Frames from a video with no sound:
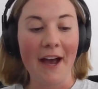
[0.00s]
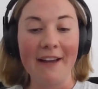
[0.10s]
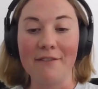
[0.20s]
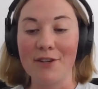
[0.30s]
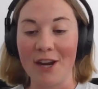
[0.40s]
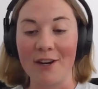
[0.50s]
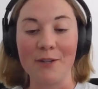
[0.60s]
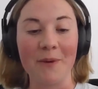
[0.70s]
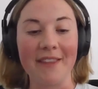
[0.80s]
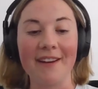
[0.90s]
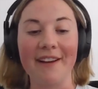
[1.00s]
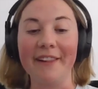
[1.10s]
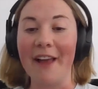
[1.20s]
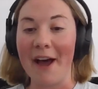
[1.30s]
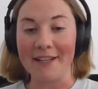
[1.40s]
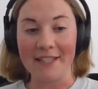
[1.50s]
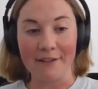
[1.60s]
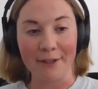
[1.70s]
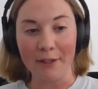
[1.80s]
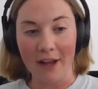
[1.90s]
I've shared with a lot of
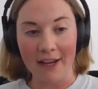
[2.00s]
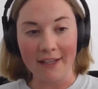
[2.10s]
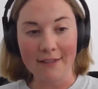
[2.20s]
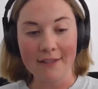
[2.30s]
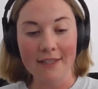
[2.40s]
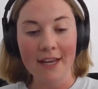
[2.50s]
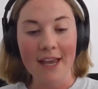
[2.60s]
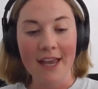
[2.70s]
different clients.